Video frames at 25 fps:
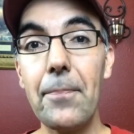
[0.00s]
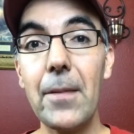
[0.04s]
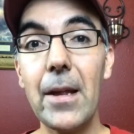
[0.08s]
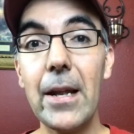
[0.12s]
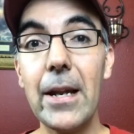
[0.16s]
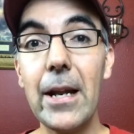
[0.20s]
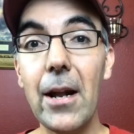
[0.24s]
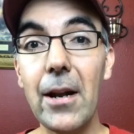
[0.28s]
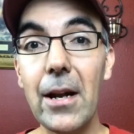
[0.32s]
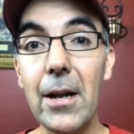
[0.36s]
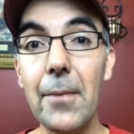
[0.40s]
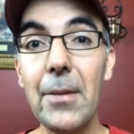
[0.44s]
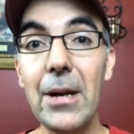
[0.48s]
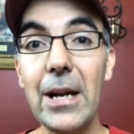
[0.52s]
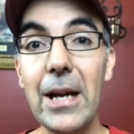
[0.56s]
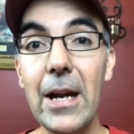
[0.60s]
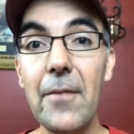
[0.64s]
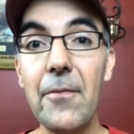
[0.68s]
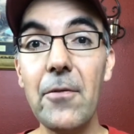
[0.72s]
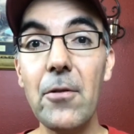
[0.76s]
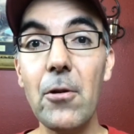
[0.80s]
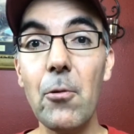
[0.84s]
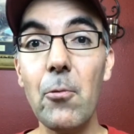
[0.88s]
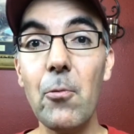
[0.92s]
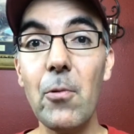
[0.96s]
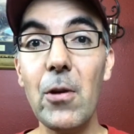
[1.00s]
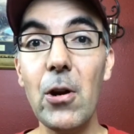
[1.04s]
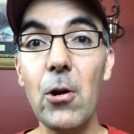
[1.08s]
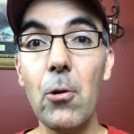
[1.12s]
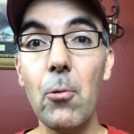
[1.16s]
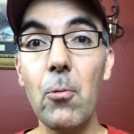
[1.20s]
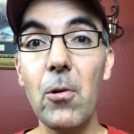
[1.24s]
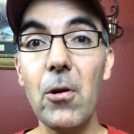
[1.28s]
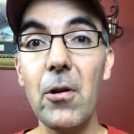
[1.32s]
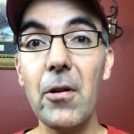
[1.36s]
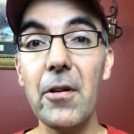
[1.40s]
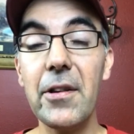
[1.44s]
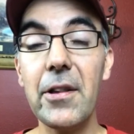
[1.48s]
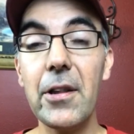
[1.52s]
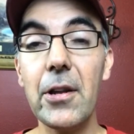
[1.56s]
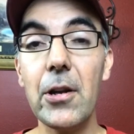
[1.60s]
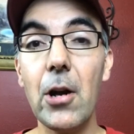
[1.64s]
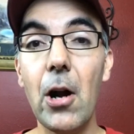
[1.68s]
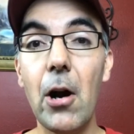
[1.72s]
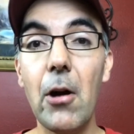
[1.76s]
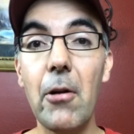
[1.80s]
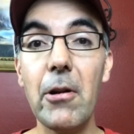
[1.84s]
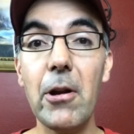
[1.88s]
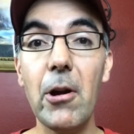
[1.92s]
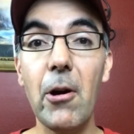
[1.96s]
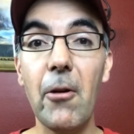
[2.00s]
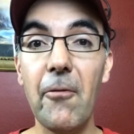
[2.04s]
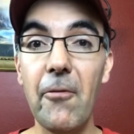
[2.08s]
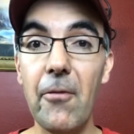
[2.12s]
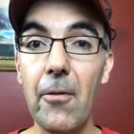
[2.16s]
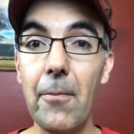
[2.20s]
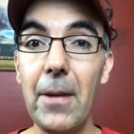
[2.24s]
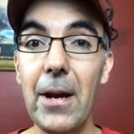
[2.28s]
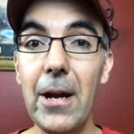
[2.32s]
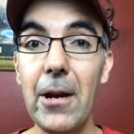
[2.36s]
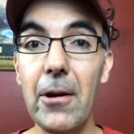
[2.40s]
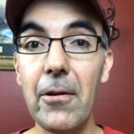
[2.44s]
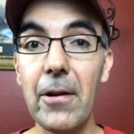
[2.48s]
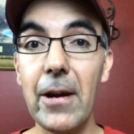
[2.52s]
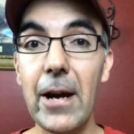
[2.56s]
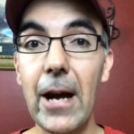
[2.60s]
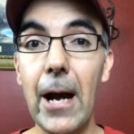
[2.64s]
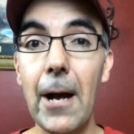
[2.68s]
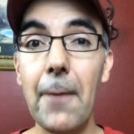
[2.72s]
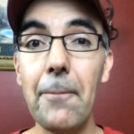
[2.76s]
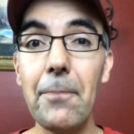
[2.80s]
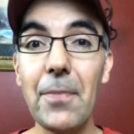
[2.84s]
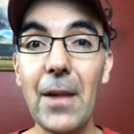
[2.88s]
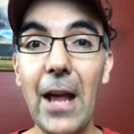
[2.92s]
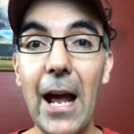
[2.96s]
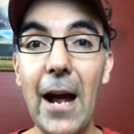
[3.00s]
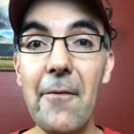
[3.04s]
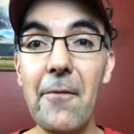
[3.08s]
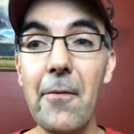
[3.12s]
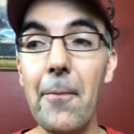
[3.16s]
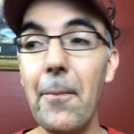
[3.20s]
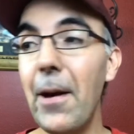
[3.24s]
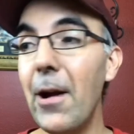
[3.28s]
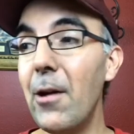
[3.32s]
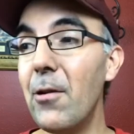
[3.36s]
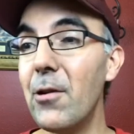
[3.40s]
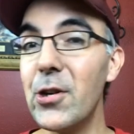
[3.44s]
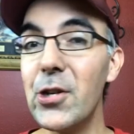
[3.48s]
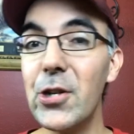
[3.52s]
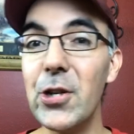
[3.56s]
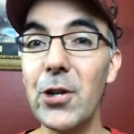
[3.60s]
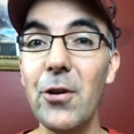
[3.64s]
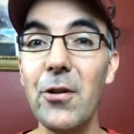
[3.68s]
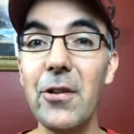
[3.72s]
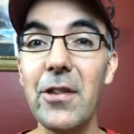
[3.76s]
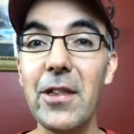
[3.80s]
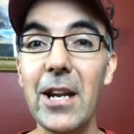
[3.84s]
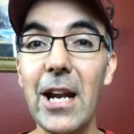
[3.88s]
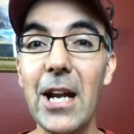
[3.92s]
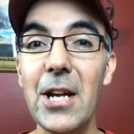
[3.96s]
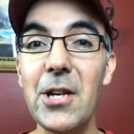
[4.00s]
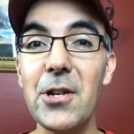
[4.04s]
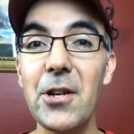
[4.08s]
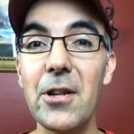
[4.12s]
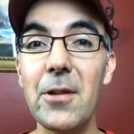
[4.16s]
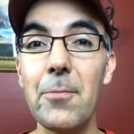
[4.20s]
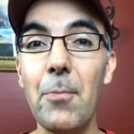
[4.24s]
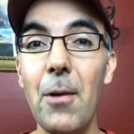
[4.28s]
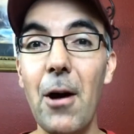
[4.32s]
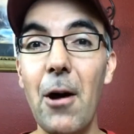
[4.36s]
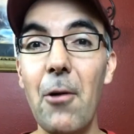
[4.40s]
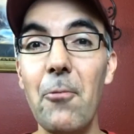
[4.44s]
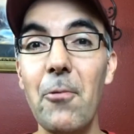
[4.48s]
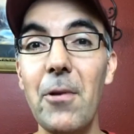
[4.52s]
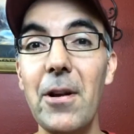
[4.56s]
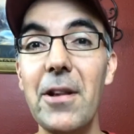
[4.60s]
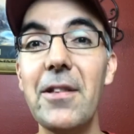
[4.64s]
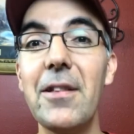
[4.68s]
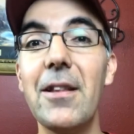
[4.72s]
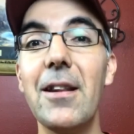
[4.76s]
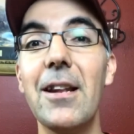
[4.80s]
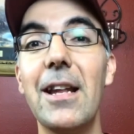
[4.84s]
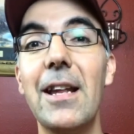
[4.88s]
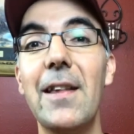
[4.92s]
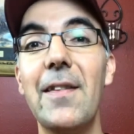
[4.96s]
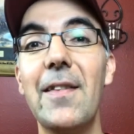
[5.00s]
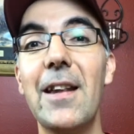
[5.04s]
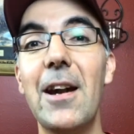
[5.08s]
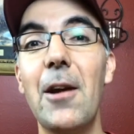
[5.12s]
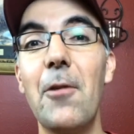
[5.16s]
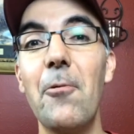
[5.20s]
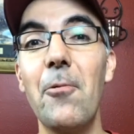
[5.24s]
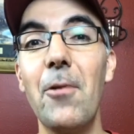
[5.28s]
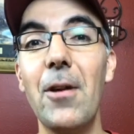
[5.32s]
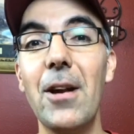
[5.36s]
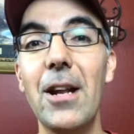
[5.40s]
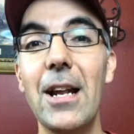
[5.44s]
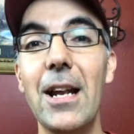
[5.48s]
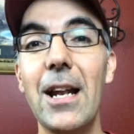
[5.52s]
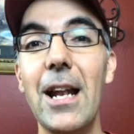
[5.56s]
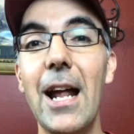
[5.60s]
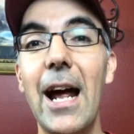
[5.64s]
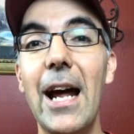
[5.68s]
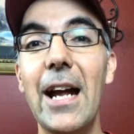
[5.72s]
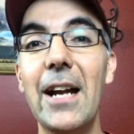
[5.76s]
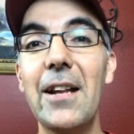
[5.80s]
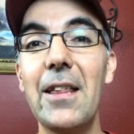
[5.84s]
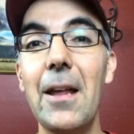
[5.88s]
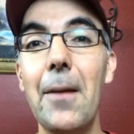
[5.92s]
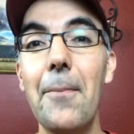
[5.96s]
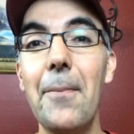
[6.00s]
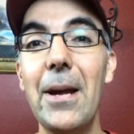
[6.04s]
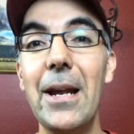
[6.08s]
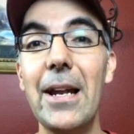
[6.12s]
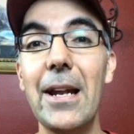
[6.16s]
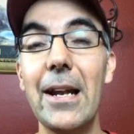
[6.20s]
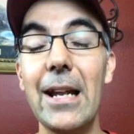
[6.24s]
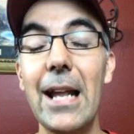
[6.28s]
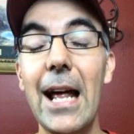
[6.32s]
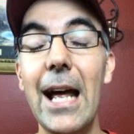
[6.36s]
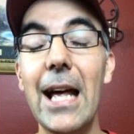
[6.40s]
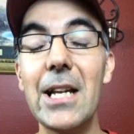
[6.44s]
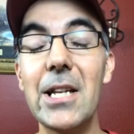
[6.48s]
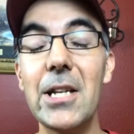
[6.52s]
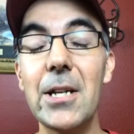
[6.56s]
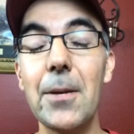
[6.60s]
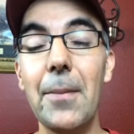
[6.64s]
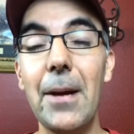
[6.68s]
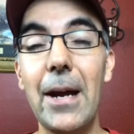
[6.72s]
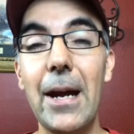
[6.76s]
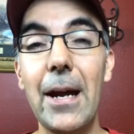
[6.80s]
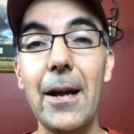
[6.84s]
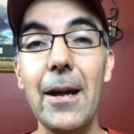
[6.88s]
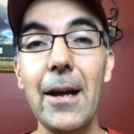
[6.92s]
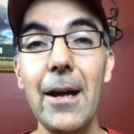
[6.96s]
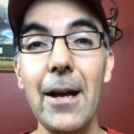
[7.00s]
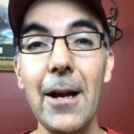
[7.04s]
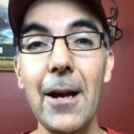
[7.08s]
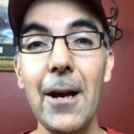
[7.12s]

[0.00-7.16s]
Now, let me give you a real world scenario for me, okay? I have a pair of shoes that I just bought recently that I really like. They mean a lot to me.